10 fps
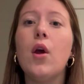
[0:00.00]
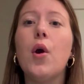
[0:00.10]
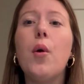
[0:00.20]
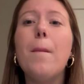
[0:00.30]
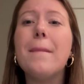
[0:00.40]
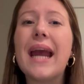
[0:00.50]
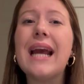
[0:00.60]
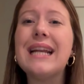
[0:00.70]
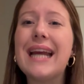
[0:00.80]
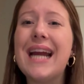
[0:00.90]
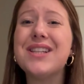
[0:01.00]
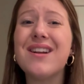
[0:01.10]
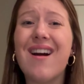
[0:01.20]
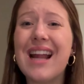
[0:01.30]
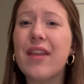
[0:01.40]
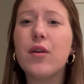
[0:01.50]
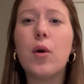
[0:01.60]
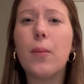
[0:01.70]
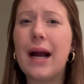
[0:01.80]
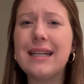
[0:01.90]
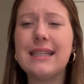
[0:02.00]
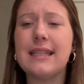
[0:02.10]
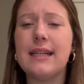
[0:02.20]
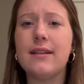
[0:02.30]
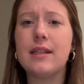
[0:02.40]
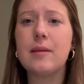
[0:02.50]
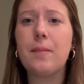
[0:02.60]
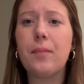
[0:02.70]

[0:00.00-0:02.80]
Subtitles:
who may engage in unethical practices.